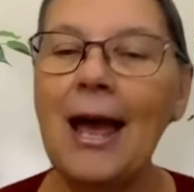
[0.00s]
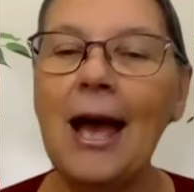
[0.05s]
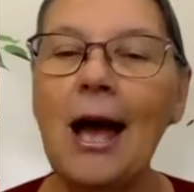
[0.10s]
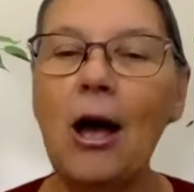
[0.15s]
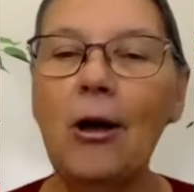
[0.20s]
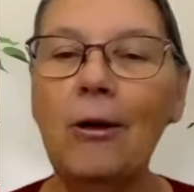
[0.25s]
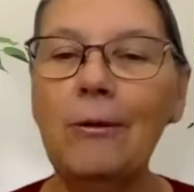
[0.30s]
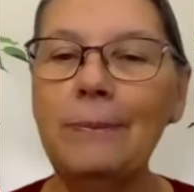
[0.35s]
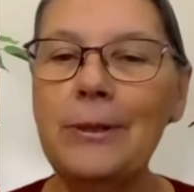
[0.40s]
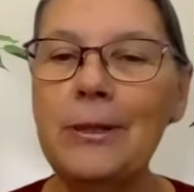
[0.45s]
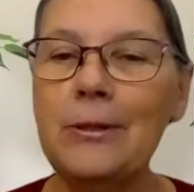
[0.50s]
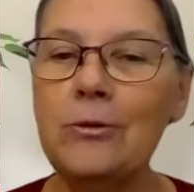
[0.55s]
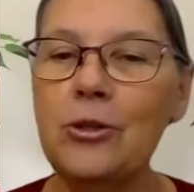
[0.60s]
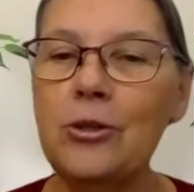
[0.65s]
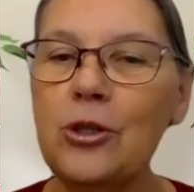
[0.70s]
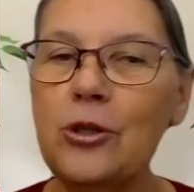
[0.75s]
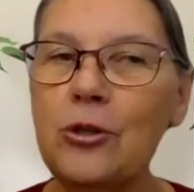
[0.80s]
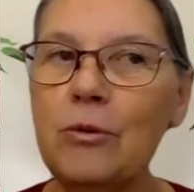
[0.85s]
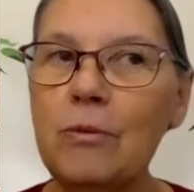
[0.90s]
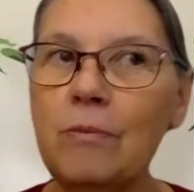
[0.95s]
help you
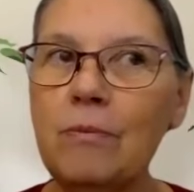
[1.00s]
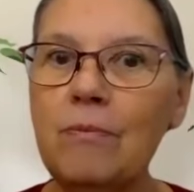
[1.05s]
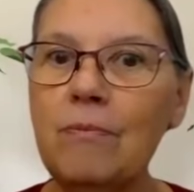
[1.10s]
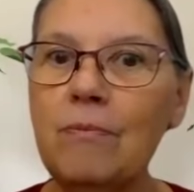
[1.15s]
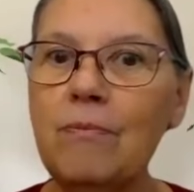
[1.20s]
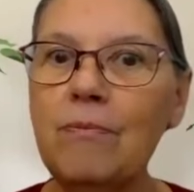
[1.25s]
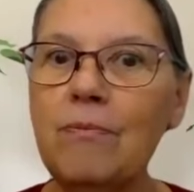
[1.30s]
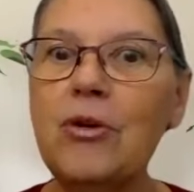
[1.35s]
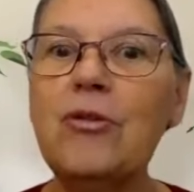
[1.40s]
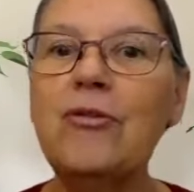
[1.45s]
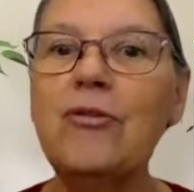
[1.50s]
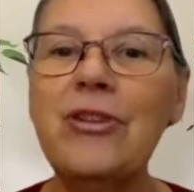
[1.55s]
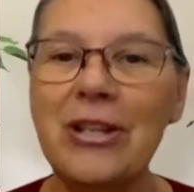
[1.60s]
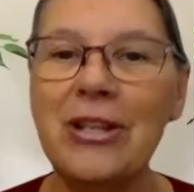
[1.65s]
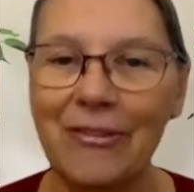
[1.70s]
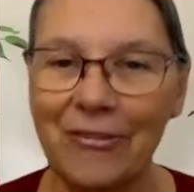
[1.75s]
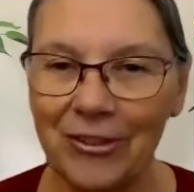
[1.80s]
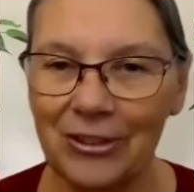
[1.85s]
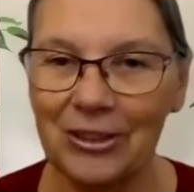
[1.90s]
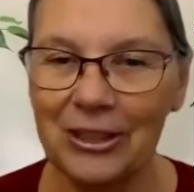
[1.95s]
to move
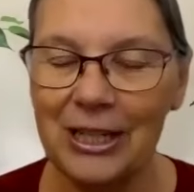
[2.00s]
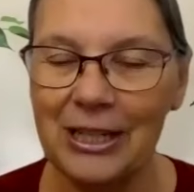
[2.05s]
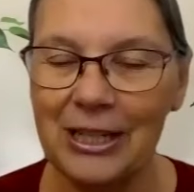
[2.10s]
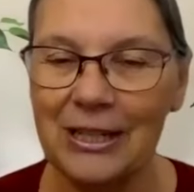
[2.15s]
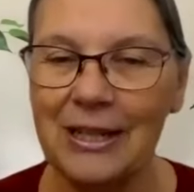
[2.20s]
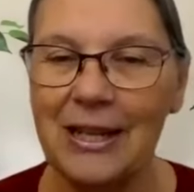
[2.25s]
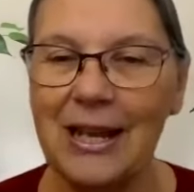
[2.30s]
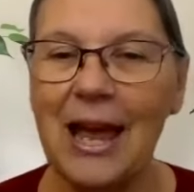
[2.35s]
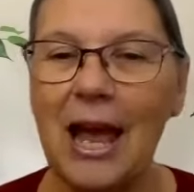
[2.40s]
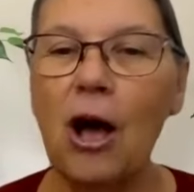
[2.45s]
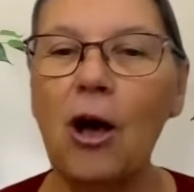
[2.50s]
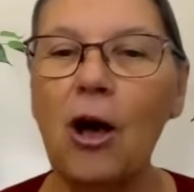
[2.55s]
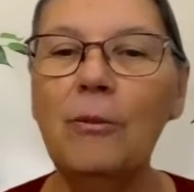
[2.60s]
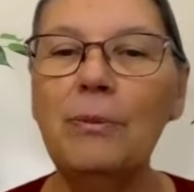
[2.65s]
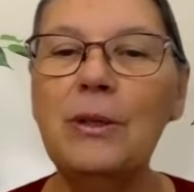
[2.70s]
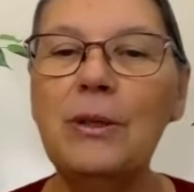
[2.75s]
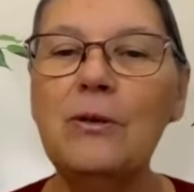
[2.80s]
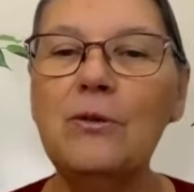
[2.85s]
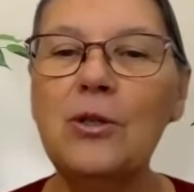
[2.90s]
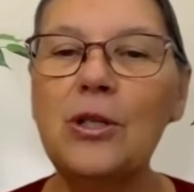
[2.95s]
differently,
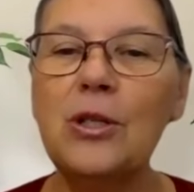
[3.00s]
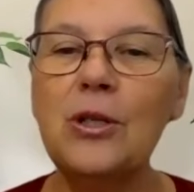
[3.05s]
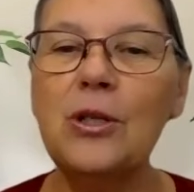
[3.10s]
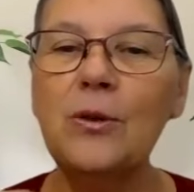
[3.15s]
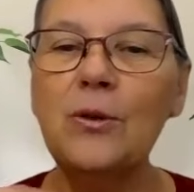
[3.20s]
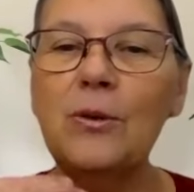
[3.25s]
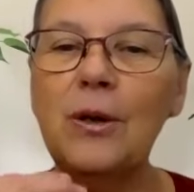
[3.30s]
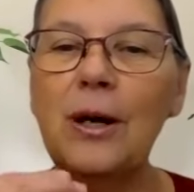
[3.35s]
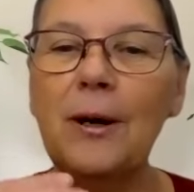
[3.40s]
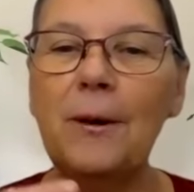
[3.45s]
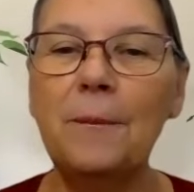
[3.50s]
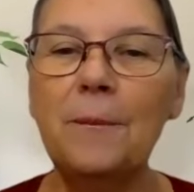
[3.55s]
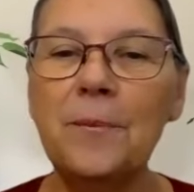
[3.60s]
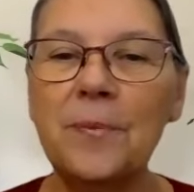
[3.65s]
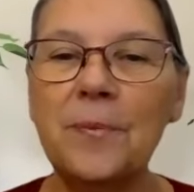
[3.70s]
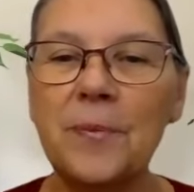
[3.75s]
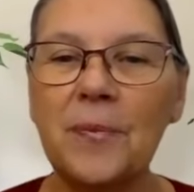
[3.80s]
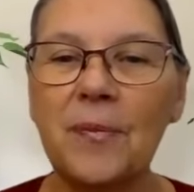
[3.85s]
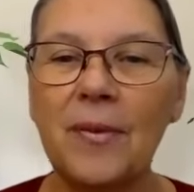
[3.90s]
help you to